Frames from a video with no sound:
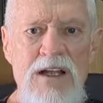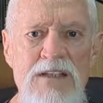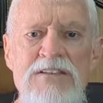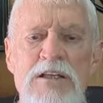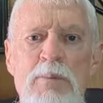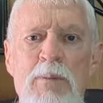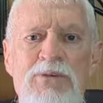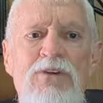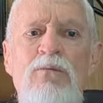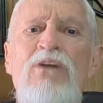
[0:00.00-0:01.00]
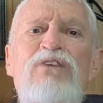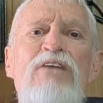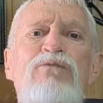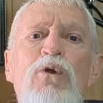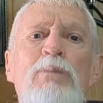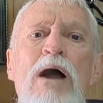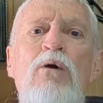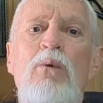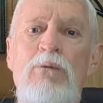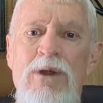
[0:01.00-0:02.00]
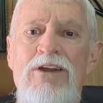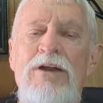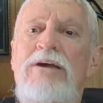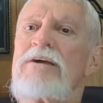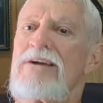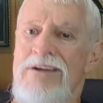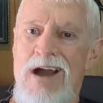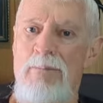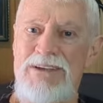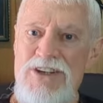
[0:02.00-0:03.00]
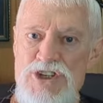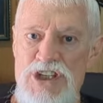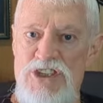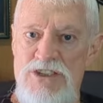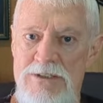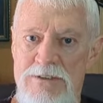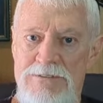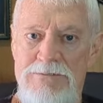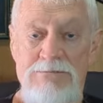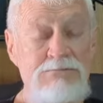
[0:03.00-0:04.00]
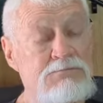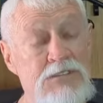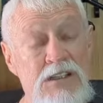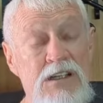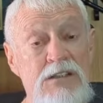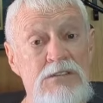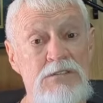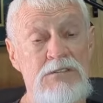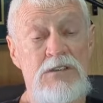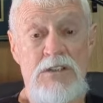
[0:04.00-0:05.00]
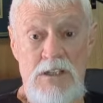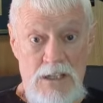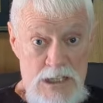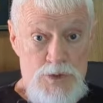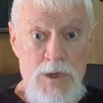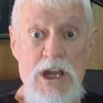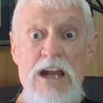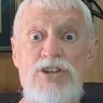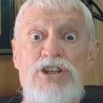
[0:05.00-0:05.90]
That's not the purpose of it. We fight full power when we're in competitions. Okay. That's when you got to